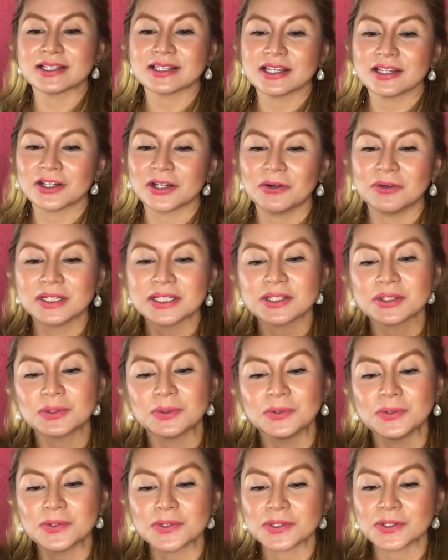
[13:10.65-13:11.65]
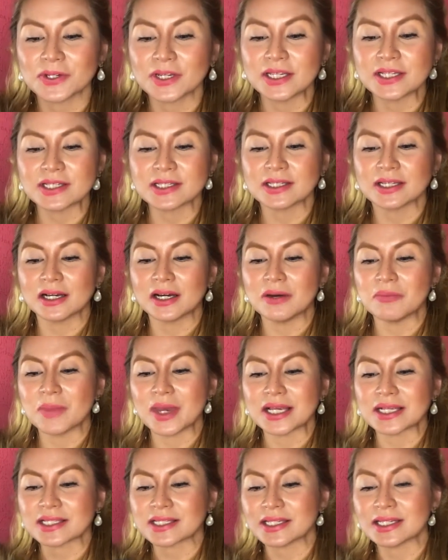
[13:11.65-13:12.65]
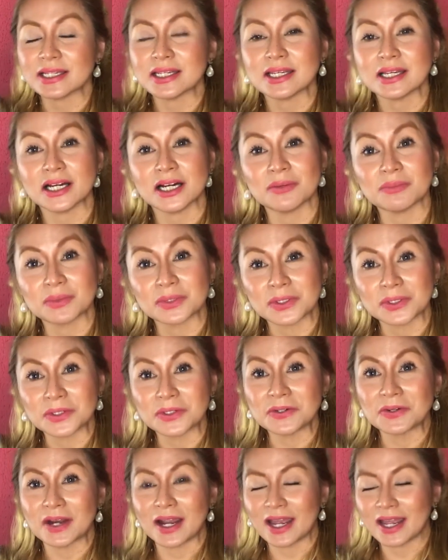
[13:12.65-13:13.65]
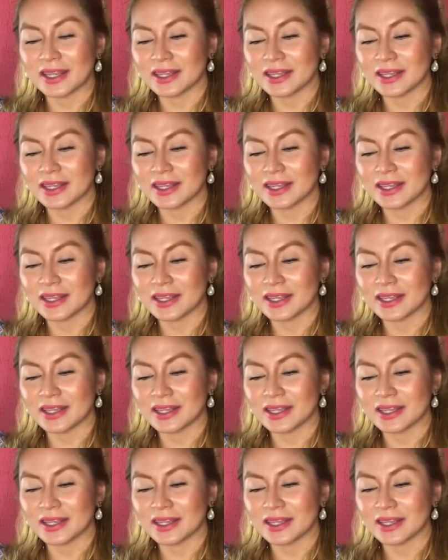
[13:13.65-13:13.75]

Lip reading: you know what's uso is the messy updo, right?